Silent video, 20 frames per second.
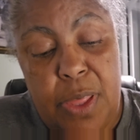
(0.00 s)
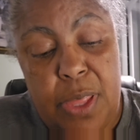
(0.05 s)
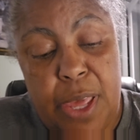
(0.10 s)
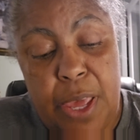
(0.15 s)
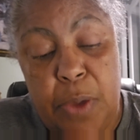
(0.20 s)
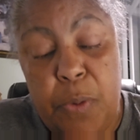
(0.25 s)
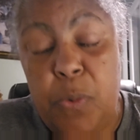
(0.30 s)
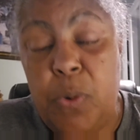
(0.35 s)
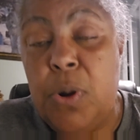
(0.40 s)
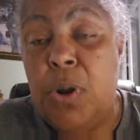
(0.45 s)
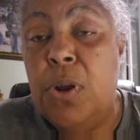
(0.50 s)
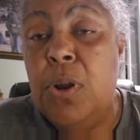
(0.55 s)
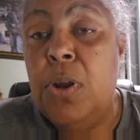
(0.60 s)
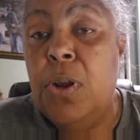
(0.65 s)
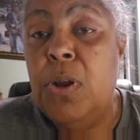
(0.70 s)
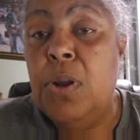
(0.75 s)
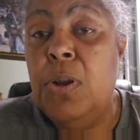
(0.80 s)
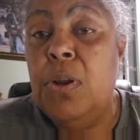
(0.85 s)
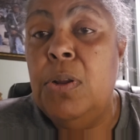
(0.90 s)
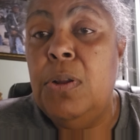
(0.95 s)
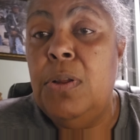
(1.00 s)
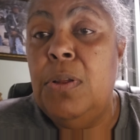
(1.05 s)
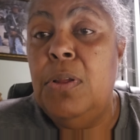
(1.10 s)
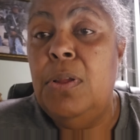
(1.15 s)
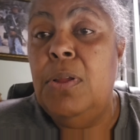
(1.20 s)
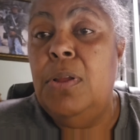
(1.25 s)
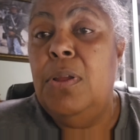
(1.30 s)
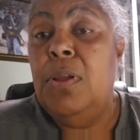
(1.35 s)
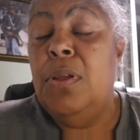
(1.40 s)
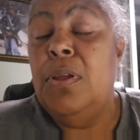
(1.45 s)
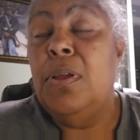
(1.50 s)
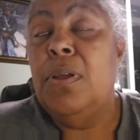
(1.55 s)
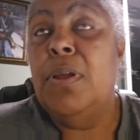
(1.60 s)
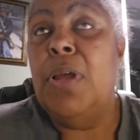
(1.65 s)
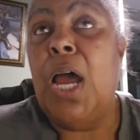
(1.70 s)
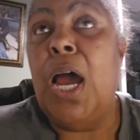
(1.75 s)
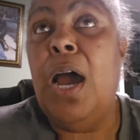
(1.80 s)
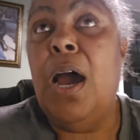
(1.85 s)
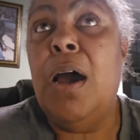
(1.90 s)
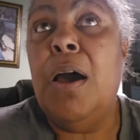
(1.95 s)
They were
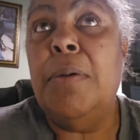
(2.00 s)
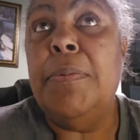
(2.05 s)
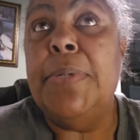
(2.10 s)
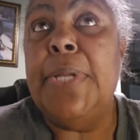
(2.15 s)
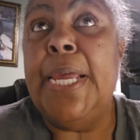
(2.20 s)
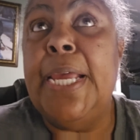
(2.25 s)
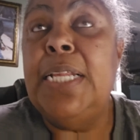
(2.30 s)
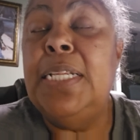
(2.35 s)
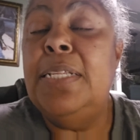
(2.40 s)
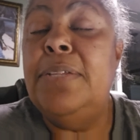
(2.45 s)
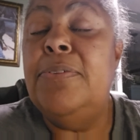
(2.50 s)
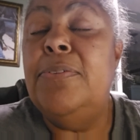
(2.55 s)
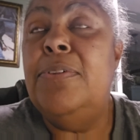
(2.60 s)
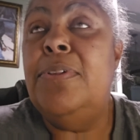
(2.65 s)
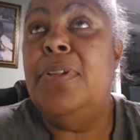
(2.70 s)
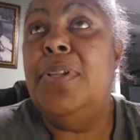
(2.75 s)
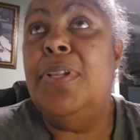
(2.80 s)
Nanticoke,